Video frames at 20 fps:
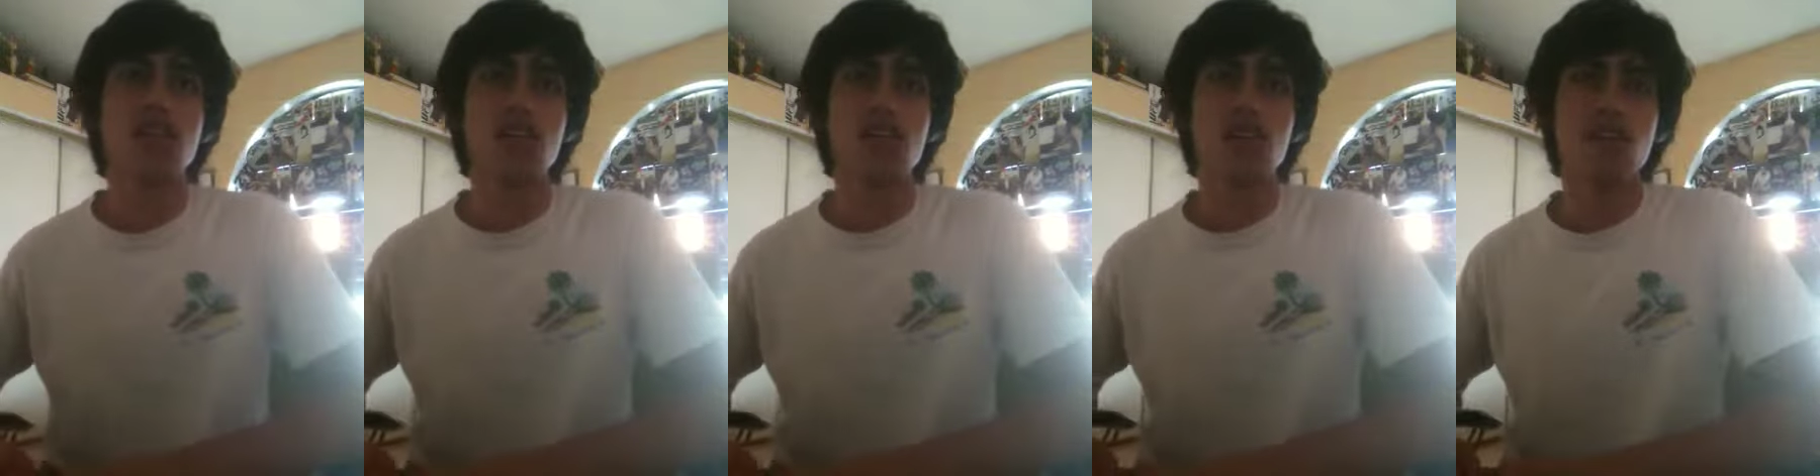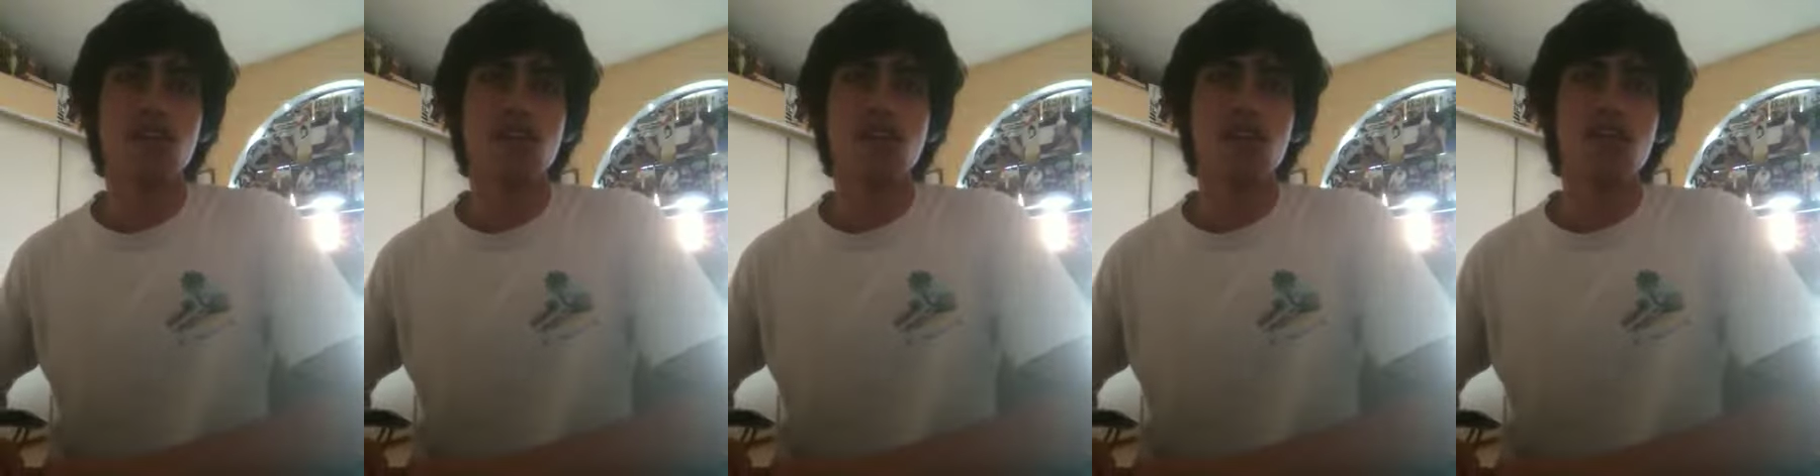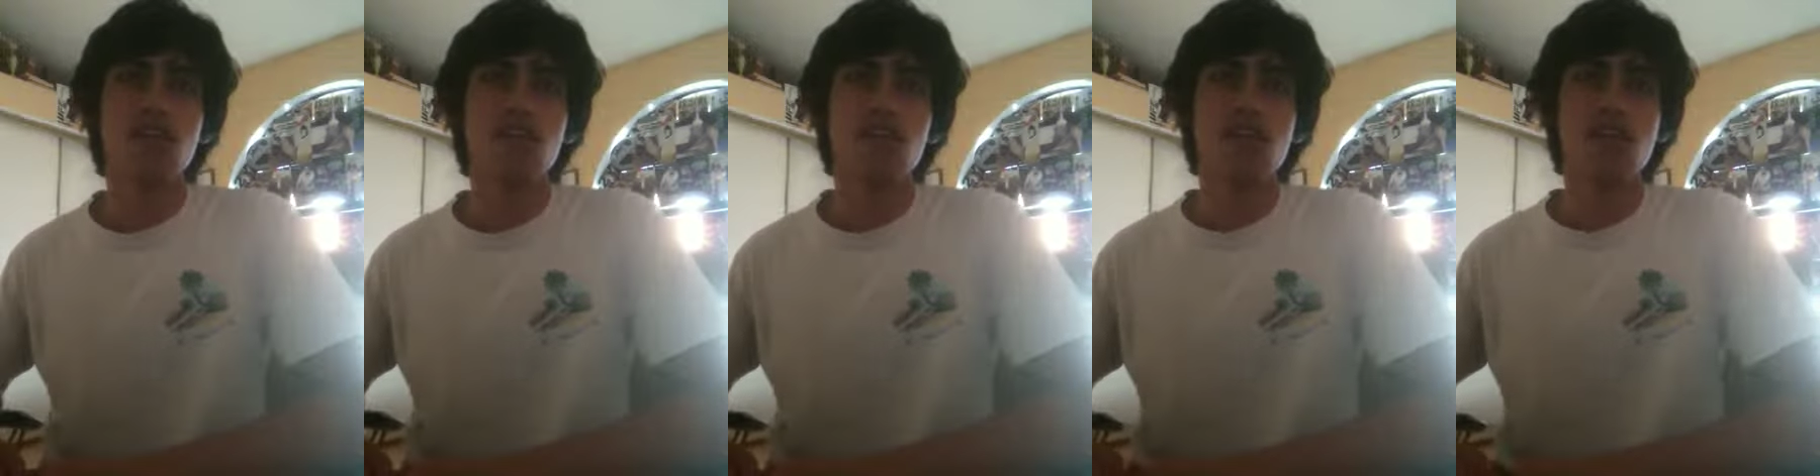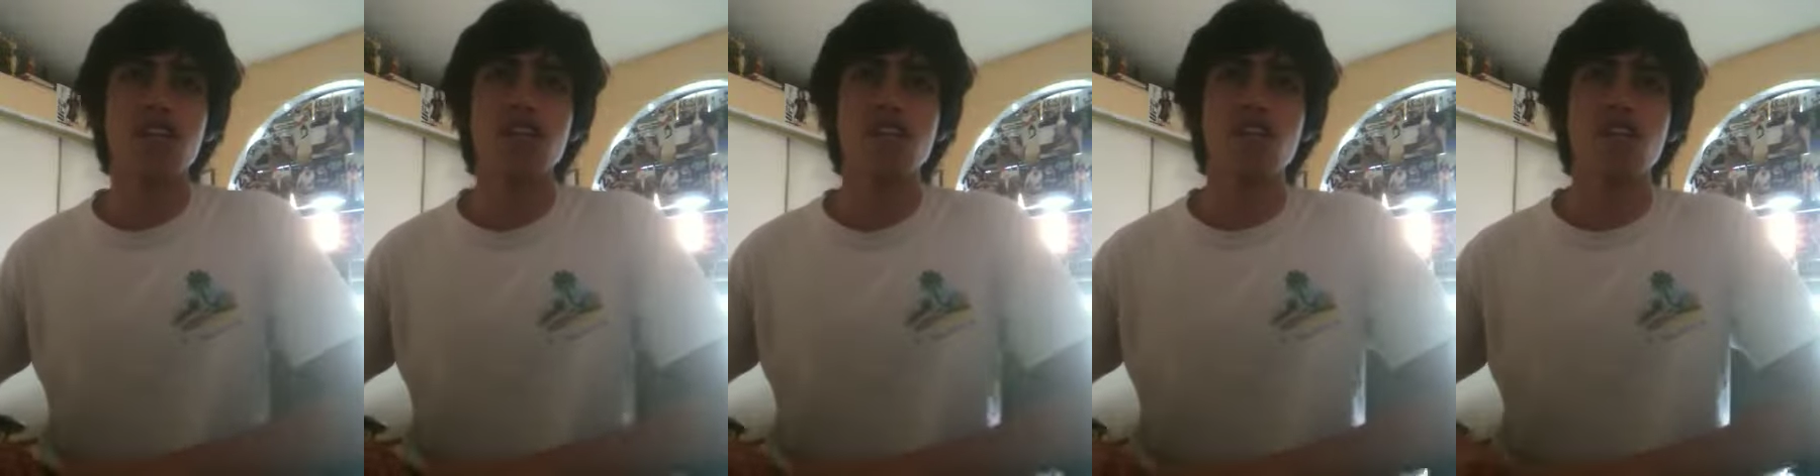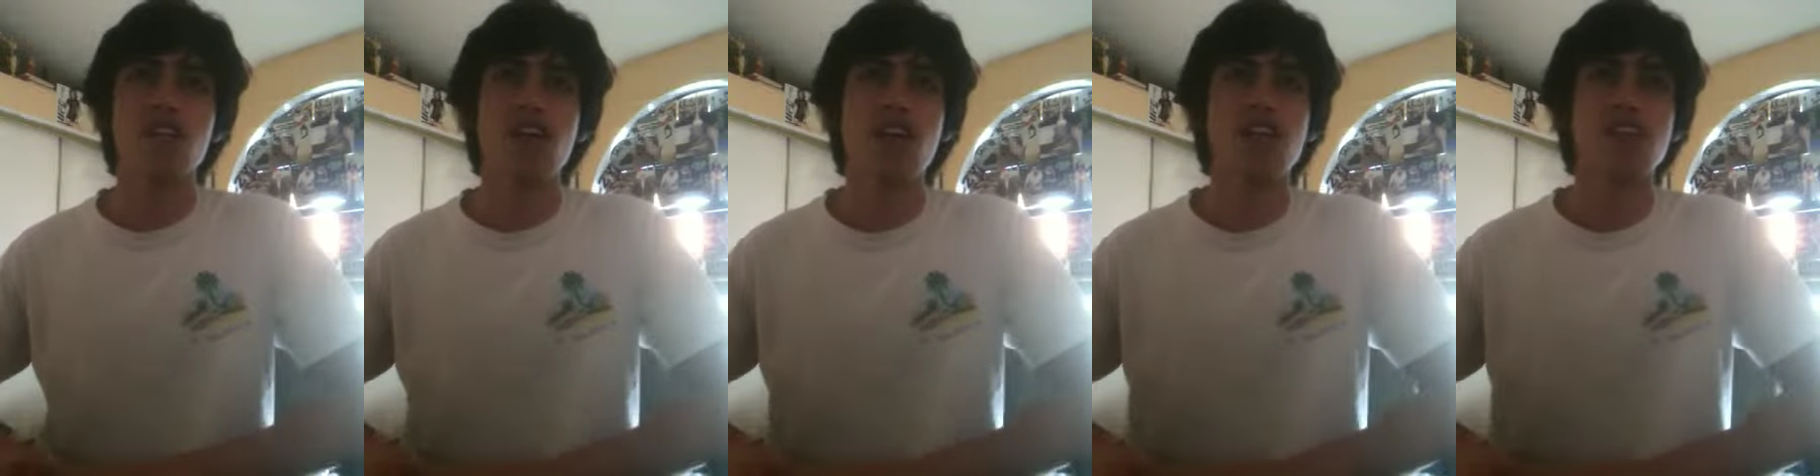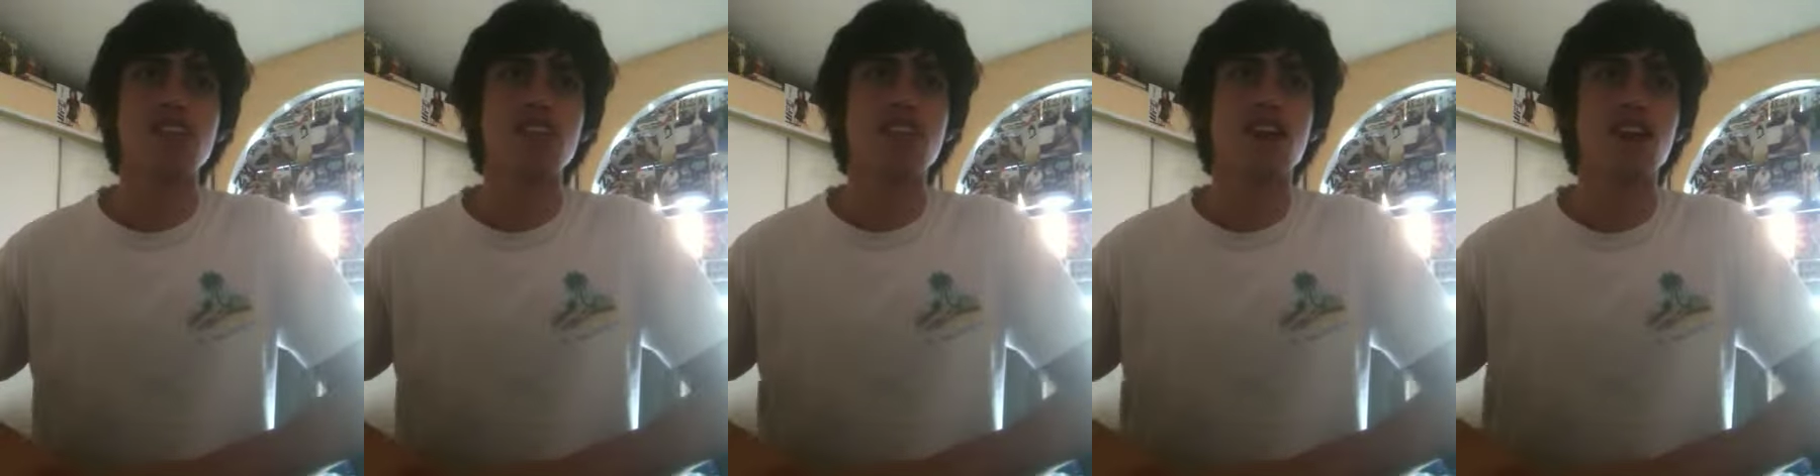The Return of Racial
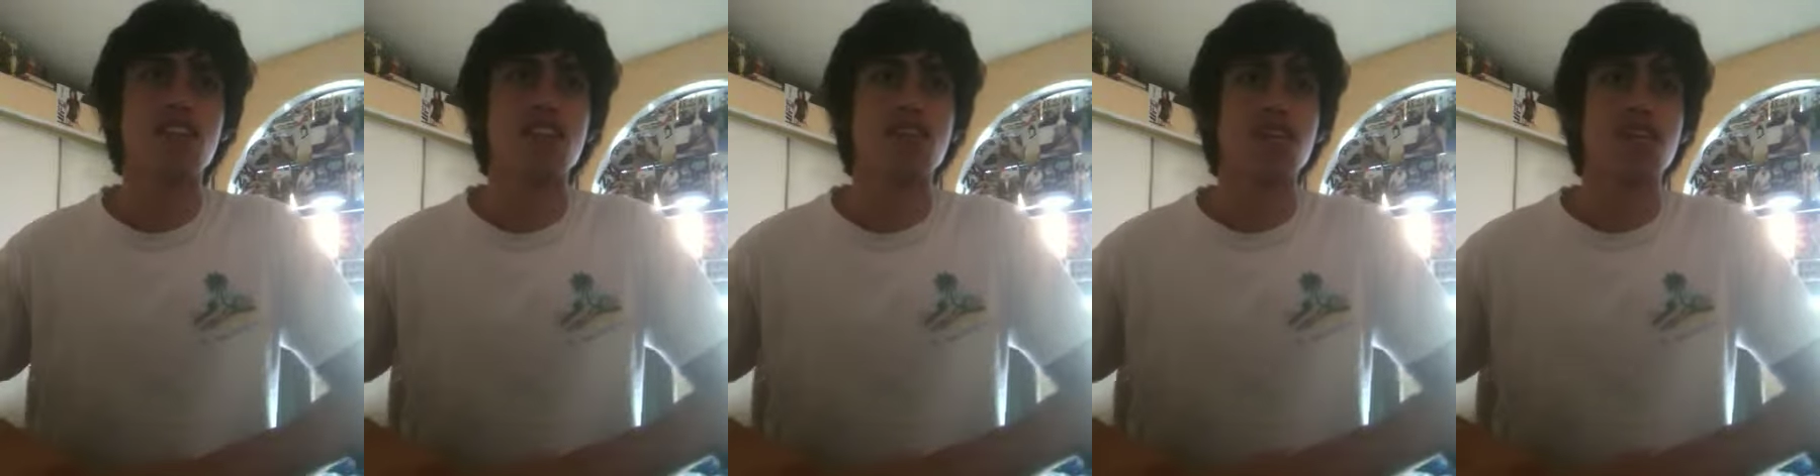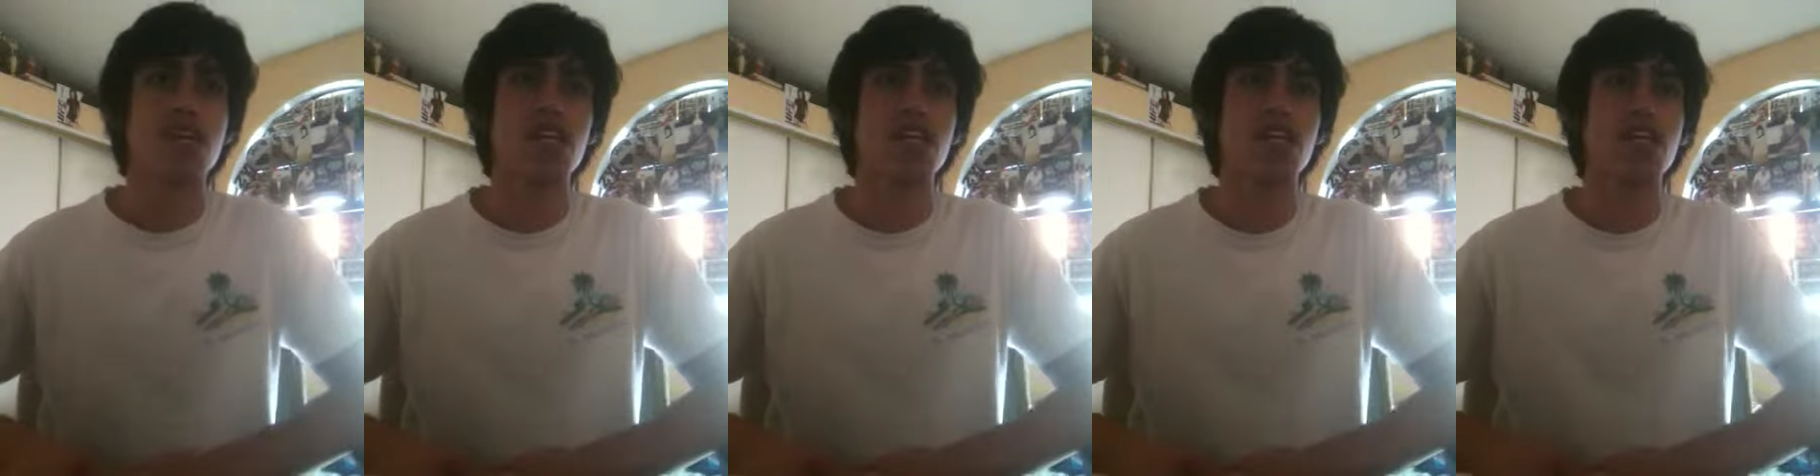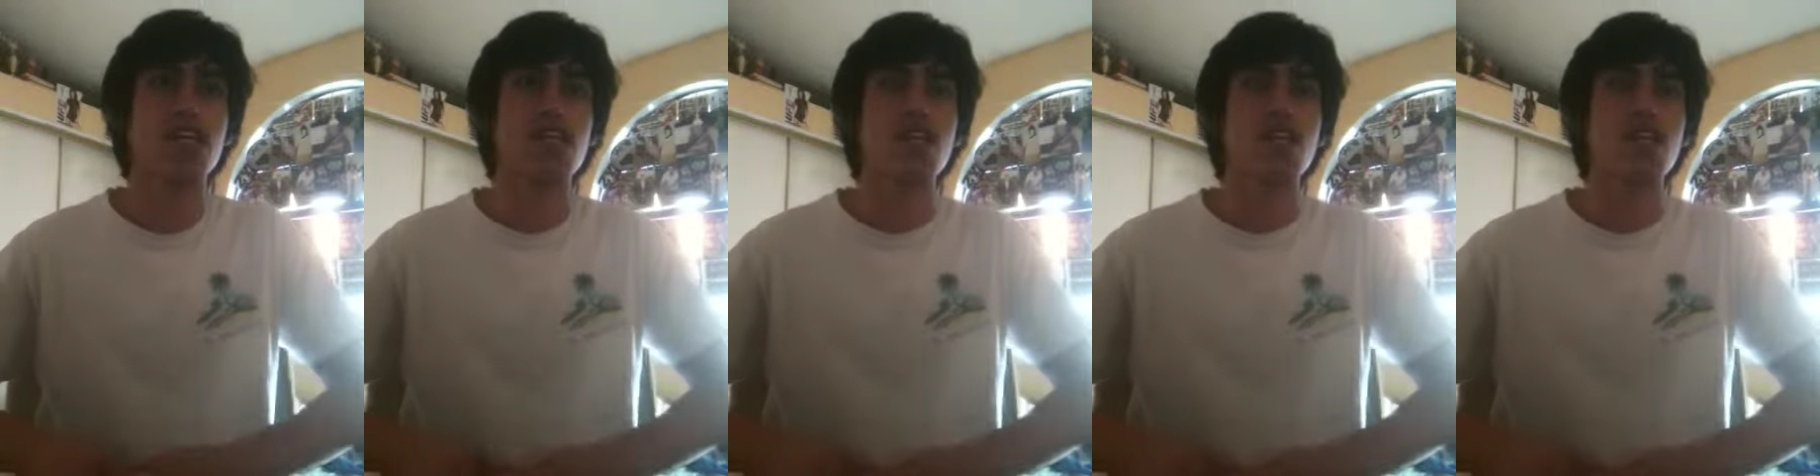Violence and How the Media